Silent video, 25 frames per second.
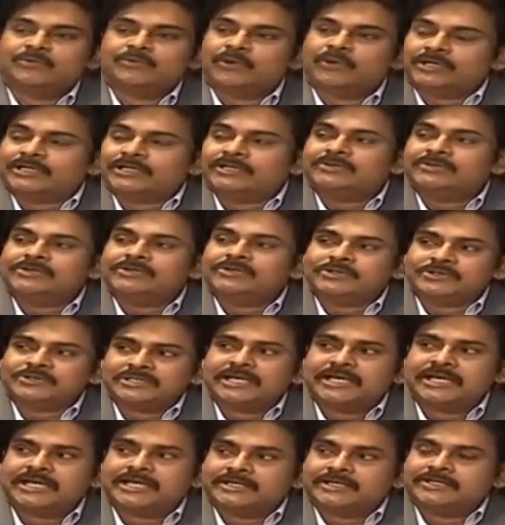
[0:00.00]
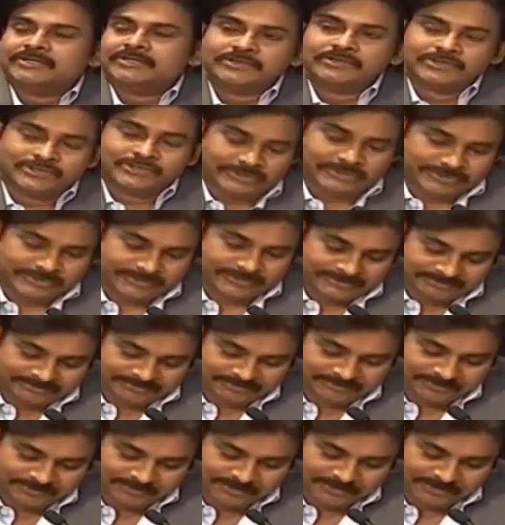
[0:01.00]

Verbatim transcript: Whatever you say, I agree with you.